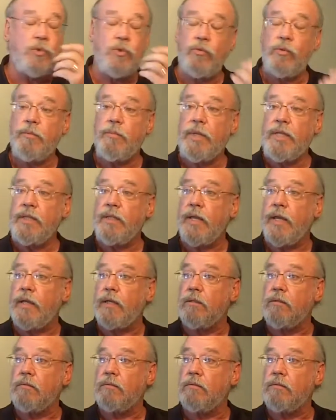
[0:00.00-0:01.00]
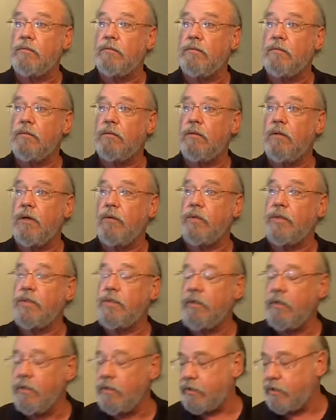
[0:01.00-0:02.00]
do we mean that? Are we
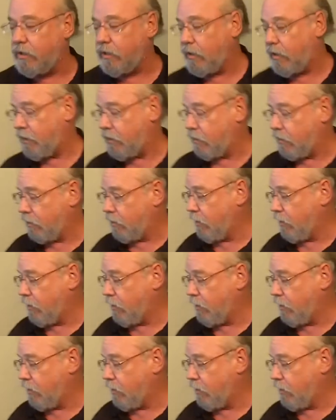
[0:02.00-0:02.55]
serious in that?